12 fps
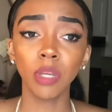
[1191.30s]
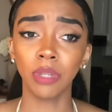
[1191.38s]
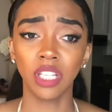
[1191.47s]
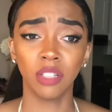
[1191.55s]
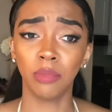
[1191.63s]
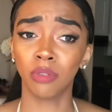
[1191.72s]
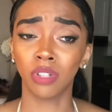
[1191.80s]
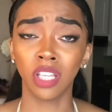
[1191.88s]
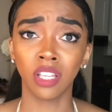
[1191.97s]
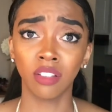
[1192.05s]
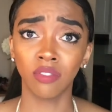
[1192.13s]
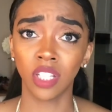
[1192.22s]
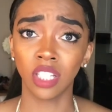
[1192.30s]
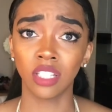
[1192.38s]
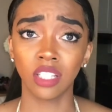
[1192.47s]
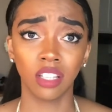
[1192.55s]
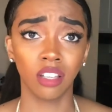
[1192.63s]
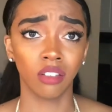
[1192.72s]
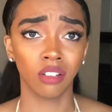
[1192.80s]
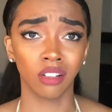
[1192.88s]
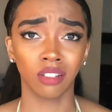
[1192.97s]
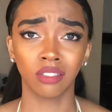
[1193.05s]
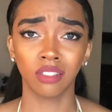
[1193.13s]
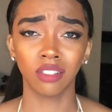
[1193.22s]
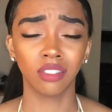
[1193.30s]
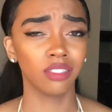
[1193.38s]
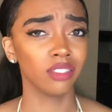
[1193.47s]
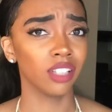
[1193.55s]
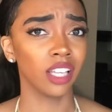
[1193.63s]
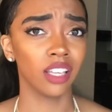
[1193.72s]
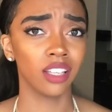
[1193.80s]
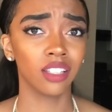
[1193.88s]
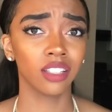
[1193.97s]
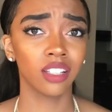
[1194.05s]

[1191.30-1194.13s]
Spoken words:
because it'd be really inconvenient to either, like,